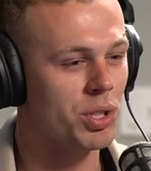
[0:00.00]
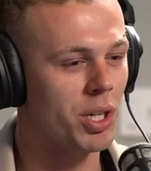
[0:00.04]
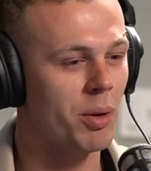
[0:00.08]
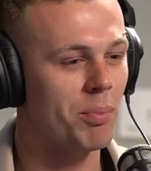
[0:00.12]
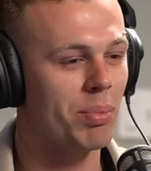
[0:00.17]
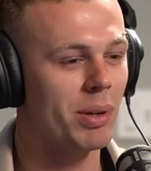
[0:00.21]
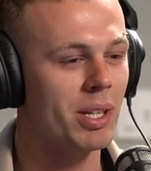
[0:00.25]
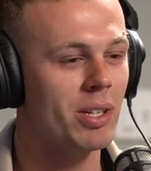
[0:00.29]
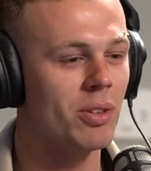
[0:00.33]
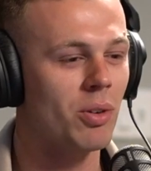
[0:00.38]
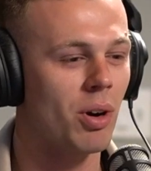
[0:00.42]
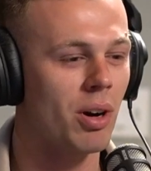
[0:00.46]
jump
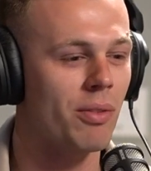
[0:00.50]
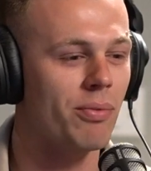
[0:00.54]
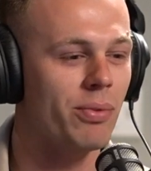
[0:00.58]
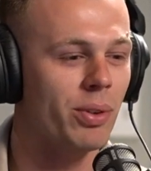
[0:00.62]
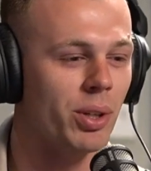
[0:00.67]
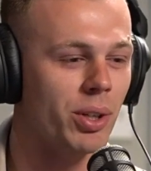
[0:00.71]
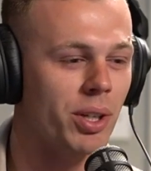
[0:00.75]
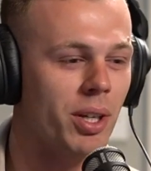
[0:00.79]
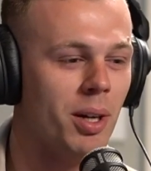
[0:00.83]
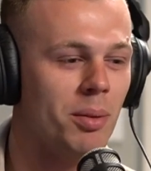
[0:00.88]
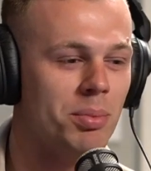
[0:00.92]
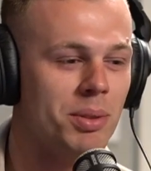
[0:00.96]
into our
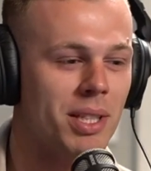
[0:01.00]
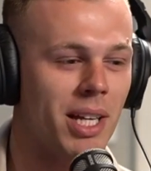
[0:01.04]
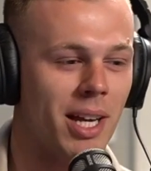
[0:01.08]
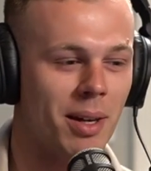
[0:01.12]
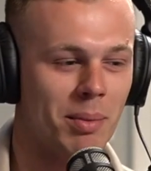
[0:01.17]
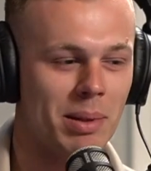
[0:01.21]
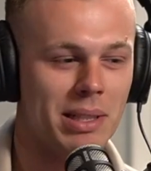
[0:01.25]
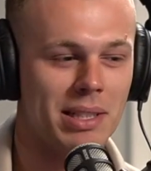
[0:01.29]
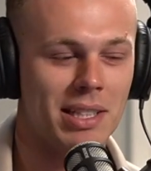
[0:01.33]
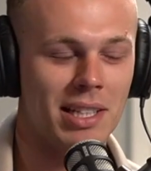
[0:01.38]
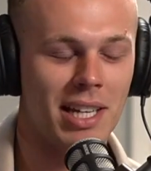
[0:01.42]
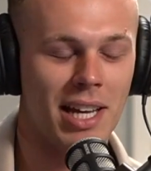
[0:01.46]
fill it up
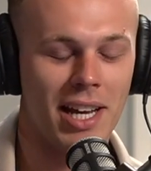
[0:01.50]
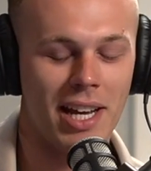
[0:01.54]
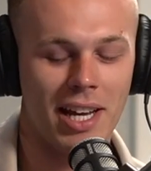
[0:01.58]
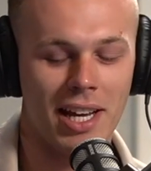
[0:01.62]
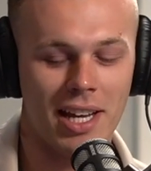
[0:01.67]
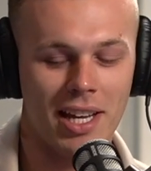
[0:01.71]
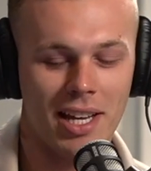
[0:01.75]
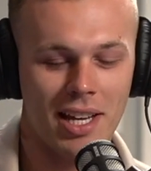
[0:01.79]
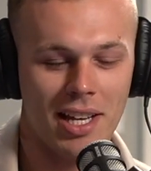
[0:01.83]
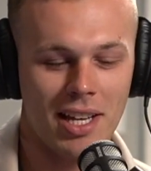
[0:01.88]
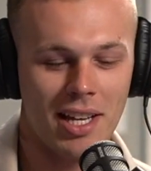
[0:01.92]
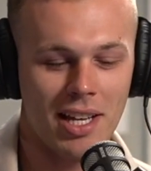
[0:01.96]
segment okay.
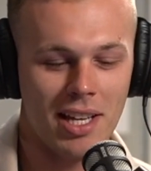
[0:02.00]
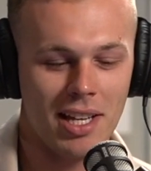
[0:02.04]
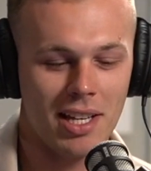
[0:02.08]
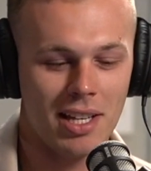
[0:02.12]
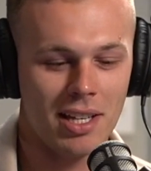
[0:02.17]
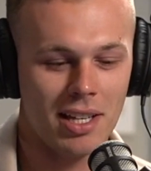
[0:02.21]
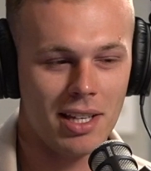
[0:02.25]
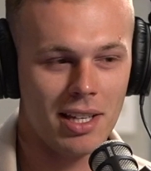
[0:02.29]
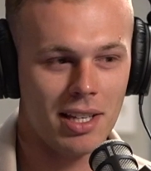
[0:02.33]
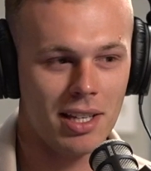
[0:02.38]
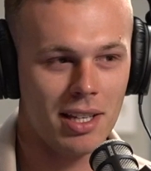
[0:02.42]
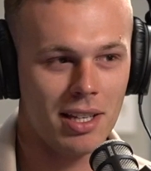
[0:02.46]
today.
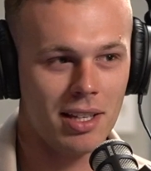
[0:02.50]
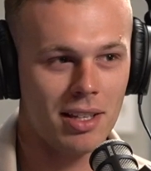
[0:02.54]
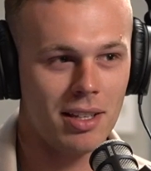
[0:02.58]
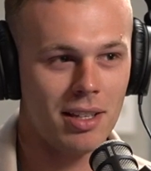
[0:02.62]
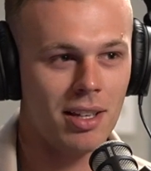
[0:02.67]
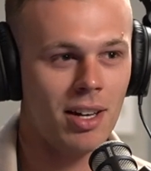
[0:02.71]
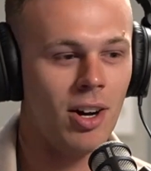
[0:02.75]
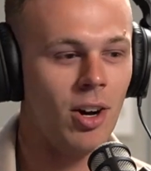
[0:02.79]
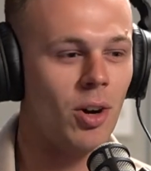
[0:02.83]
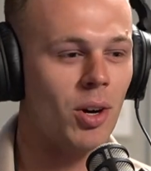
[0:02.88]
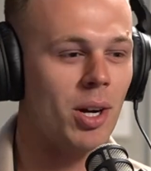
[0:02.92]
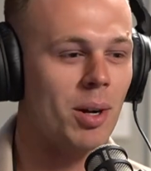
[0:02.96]

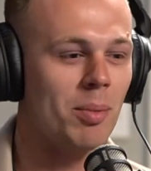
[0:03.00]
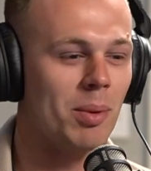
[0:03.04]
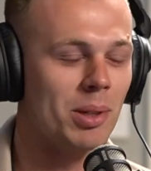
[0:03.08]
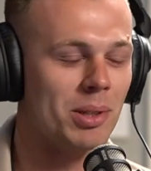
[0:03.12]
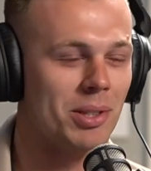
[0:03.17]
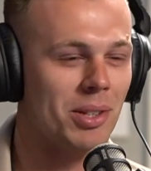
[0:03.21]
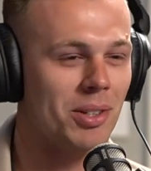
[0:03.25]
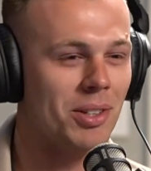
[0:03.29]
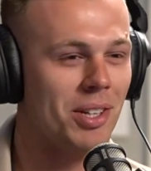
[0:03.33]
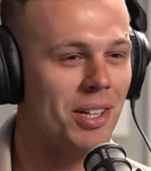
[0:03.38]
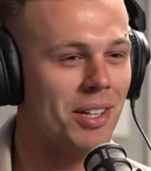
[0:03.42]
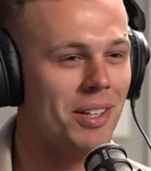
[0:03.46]
Oh, come on,
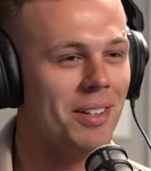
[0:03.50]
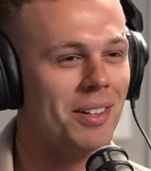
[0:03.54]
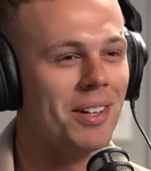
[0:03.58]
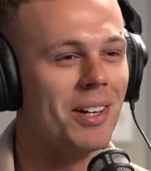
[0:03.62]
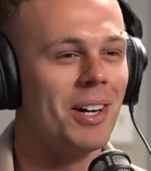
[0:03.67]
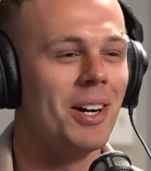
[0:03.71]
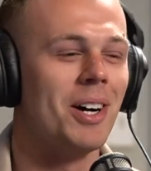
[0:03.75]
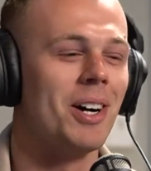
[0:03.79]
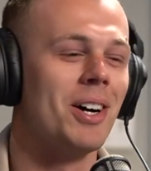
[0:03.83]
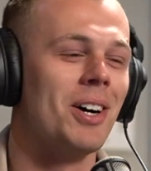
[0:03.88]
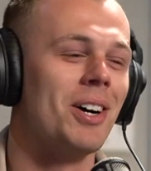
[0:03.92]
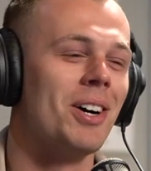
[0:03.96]
turn the.
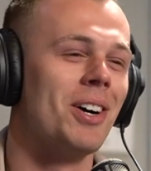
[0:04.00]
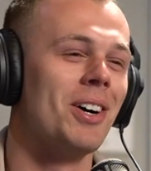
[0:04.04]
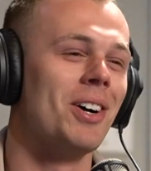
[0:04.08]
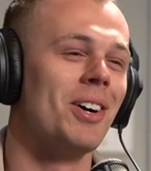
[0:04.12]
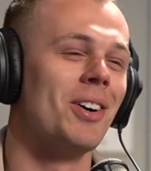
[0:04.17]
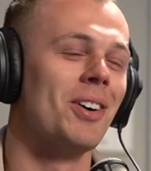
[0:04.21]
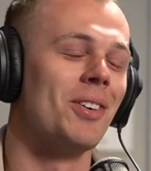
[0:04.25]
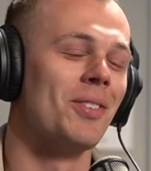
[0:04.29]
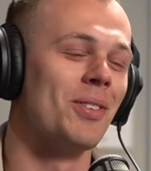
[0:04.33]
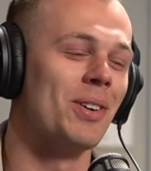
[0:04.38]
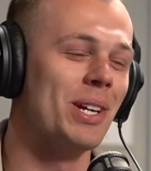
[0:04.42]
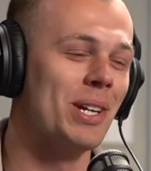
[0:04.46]

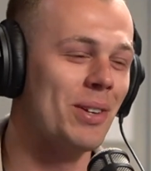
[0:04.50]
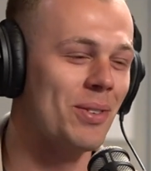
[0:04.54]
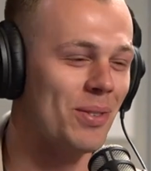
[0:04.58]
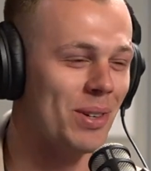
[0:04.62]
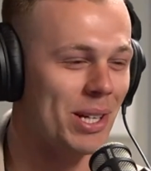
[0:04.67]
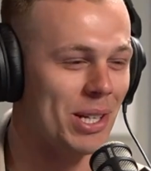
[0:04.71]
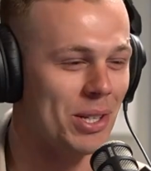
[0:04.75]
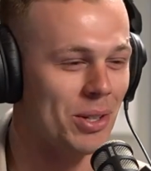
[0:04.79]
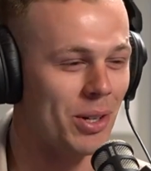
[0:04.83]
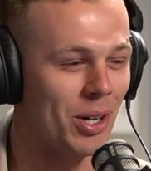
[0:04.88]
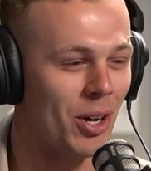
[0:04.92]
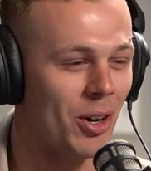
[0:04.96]
Oh, sorry,
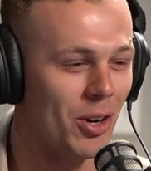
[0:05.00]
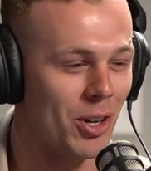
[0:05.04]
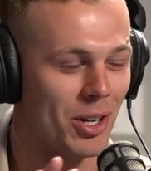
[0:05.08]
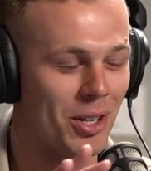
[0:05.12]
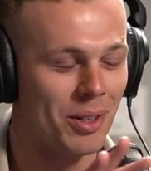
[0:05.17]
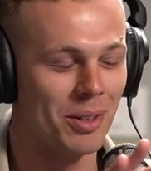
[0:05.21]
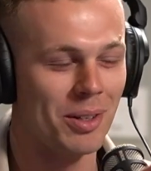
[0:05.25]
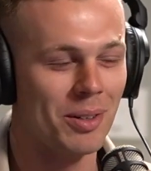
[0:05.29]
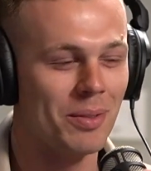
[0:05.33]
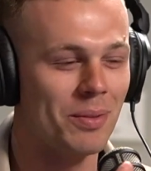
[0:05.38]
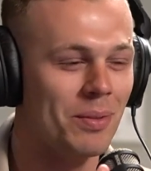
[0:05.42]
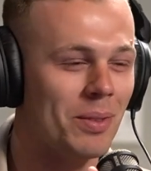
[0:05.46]
re, redo it. Hold
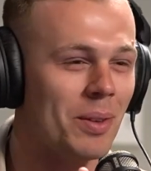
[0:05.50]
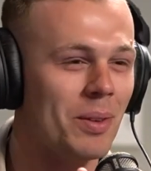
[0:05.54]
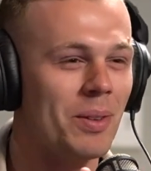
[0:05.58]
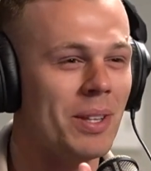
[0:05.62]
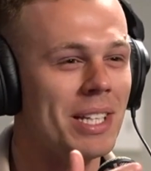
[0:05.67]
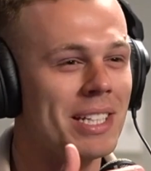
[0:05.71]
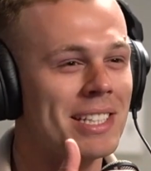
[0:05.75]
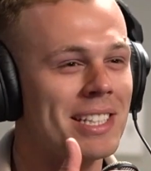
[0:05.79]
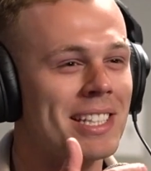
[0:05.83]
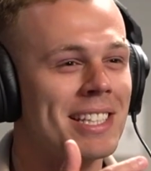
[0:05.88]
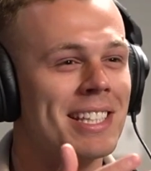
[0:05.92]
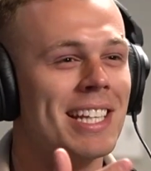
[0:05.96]
on. Okay.
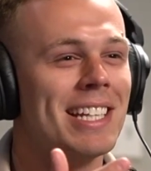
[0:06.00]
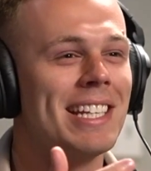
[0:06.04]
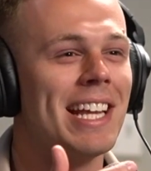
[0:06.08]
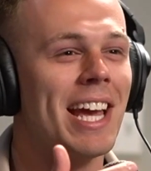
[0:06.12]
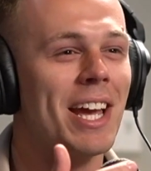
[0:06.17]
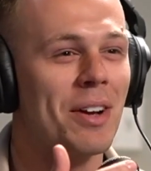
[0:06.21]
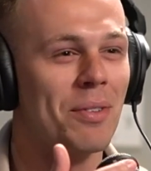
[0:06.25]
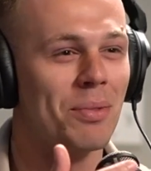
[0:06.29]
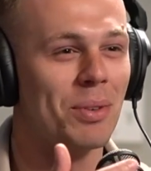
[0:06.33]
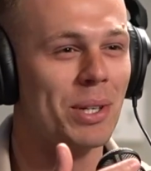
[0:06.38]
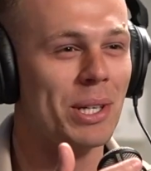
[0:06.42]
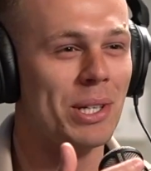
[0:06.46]
This is the
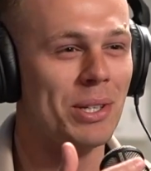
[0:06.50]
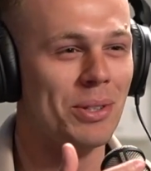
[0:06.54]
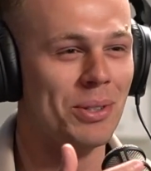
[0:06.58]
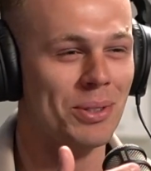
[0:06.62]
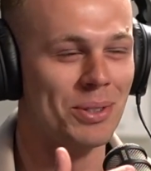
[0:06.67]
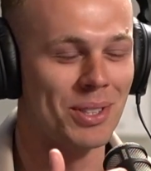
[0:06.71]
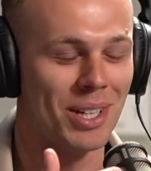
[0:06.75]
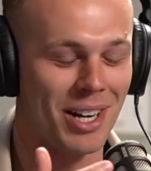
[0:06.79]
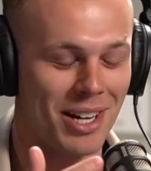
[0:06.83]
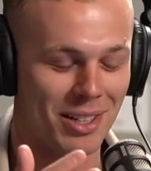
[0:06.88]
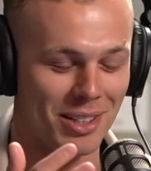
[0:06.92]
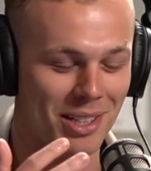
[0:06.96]
day of
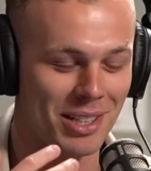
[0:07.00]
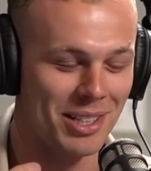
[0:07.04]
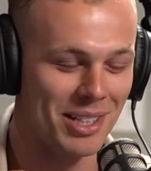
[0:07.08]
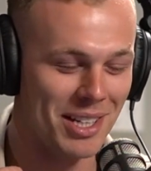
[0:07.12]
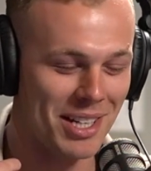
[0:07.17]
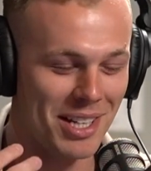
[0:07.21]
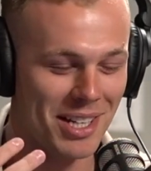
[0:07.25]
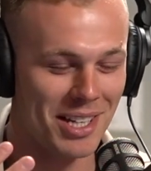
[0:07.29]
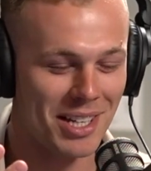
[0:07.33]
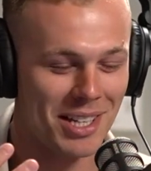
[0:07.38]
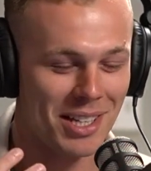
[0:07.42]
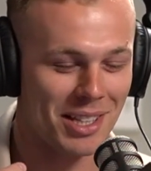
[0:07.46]
redos. All right, let's
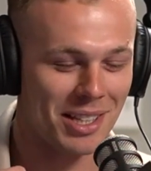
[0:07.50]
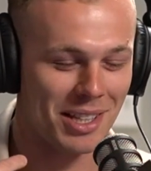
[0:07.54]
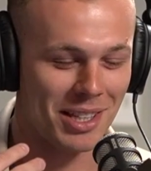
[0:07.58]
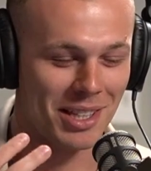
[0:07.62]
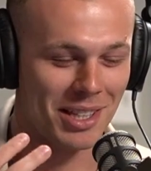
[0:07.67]
gonna redo it